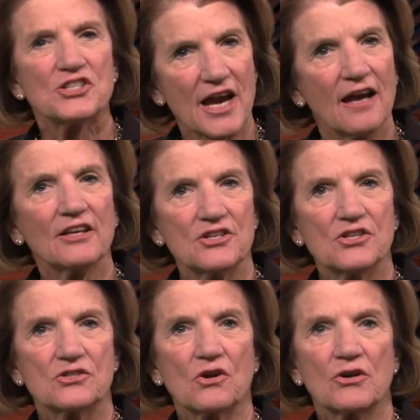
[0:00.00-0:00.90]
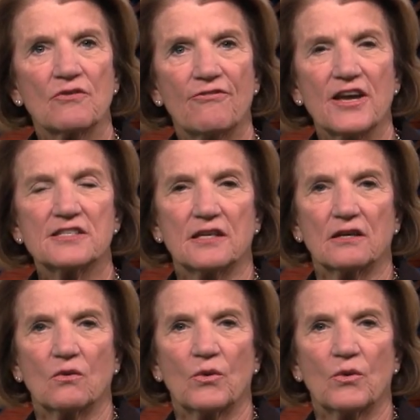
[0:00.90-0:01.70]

challenges are you facing